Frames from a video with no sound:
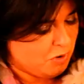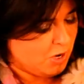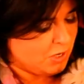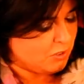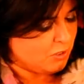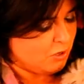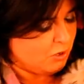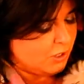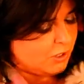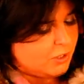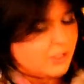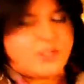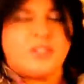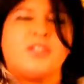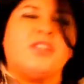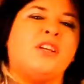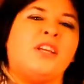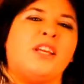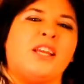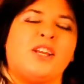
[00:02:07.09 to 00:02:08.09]
right, darling, yes.
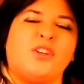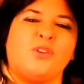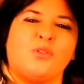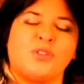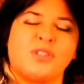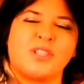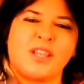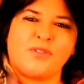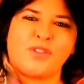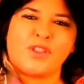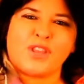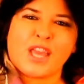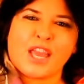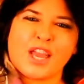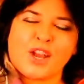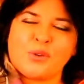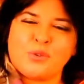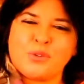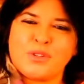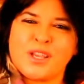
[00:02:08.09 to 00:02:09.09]
In your seventh
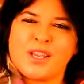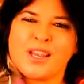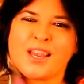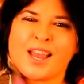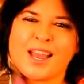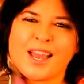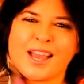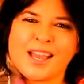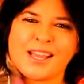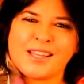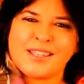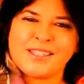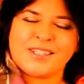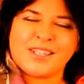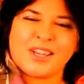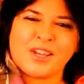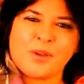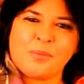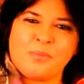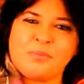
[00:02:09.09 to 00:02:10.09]
house.
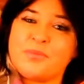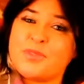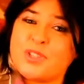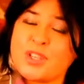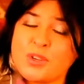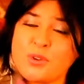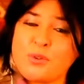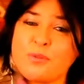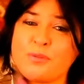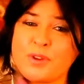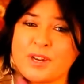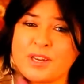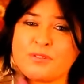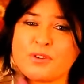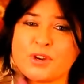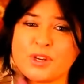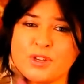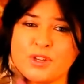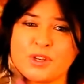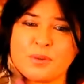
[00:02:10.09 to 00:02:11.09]
And so you're feeling
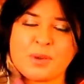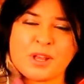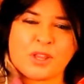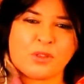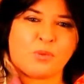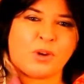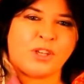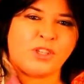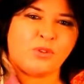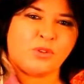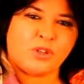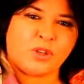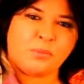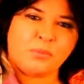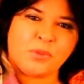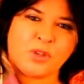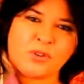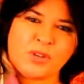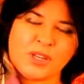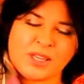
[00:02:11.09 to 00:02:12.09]
very good about the way you
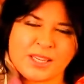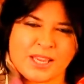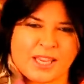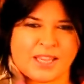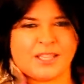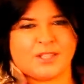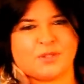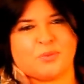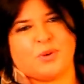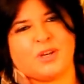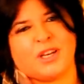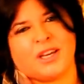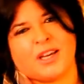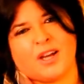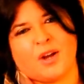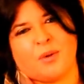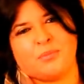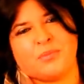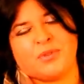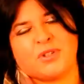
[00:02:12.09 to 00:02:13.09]
communicate when it
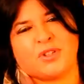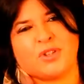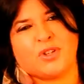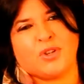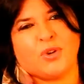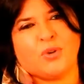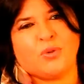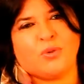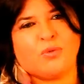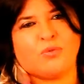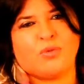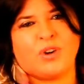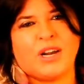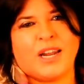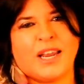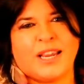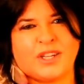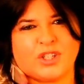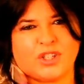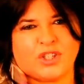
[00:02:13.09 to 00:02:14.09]
comes to
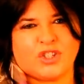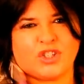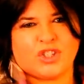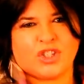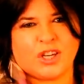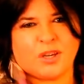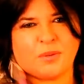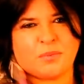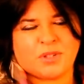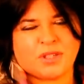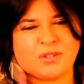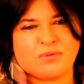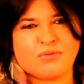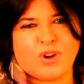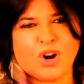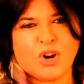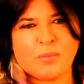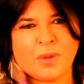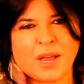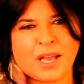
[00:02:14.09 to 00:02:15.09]
relationships and
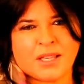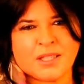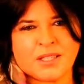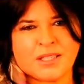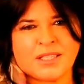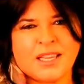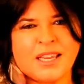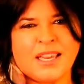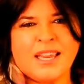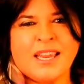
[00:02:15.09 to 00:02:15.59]
romance.